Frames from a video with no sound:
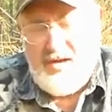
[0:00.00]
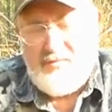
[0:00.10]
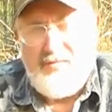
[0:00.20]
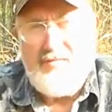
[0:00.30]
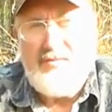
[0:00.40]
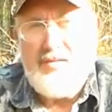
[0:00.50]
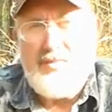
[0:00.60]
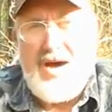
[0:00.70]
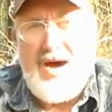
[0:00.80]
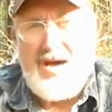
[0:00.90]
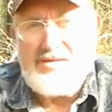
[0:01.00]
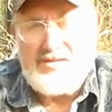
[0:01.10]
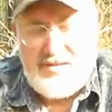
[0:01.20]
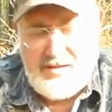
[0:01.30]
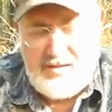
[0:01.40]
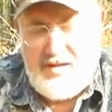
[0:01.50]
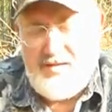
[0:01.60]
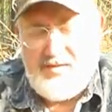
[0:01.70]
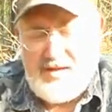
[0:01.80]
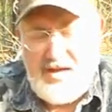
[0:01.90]
it off of the box. You
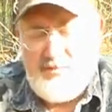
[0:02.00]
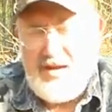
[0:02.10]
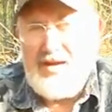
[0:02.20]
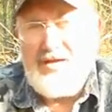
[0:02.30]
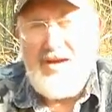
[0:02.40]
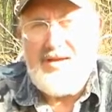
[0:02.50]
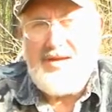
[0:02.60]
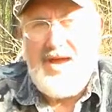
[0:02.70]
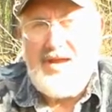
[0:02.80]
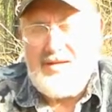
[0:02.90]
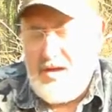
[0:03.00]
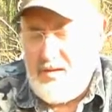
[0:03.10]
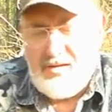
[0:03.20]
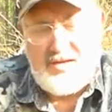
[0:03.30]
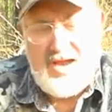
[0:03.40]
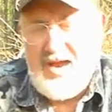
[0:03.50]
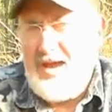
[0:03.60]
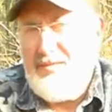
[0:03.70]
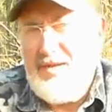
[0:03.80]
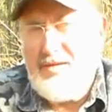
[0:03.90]
have to keep it in contact all the
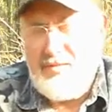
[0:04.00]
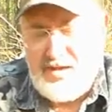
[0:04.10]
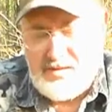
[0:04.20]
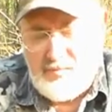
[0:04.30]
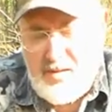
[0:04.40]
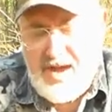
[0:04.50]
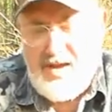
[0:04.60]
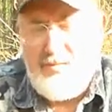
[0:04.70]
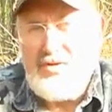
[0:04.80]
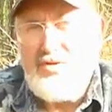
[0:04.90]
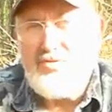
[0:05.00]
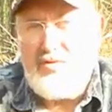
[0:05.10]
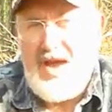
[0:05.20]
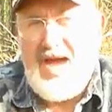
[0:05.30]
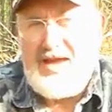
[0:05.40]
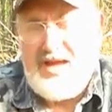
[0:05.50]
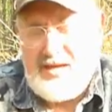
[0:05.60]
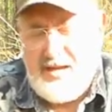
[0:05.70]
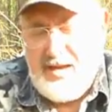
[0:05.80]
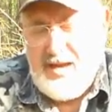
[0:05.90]
time. And the reason why, when you drag it,